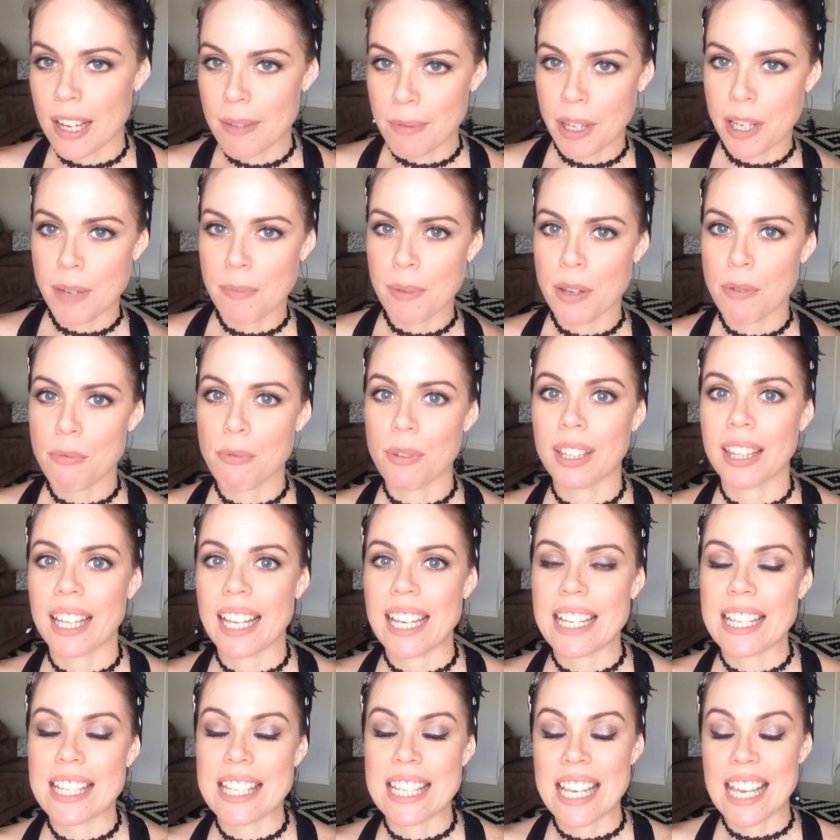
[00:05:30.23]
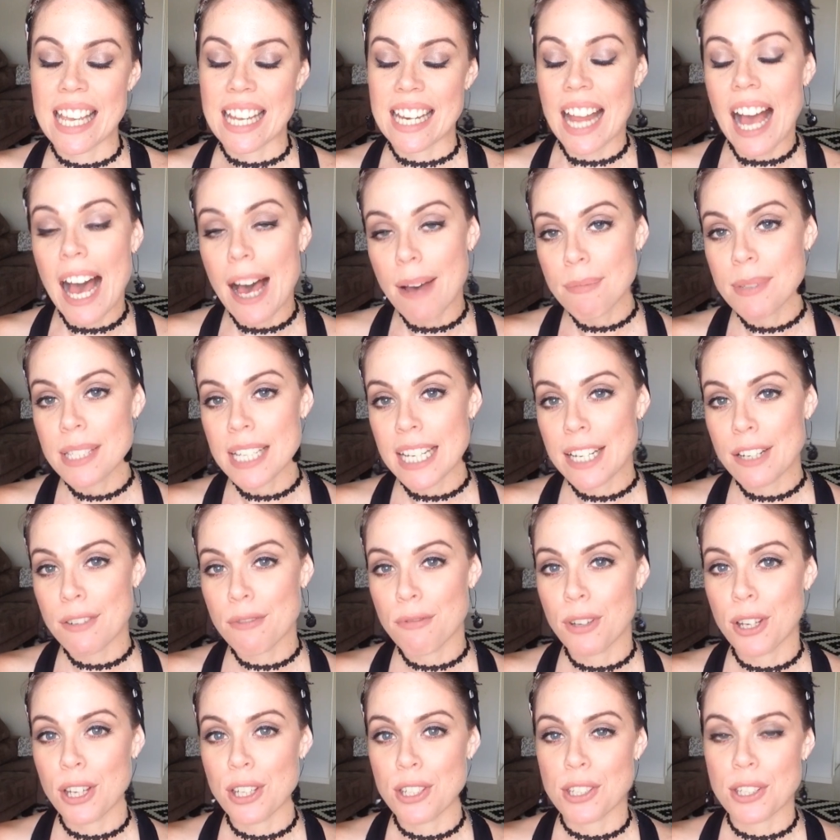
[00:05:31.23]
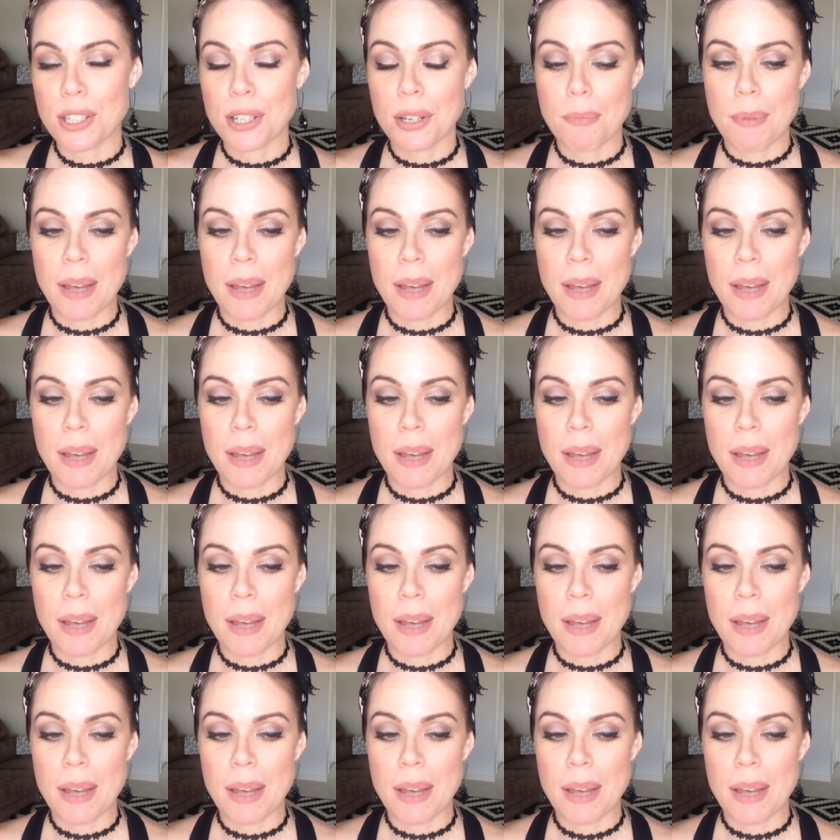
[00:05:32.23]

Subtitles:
I'm going to be releasing an updated version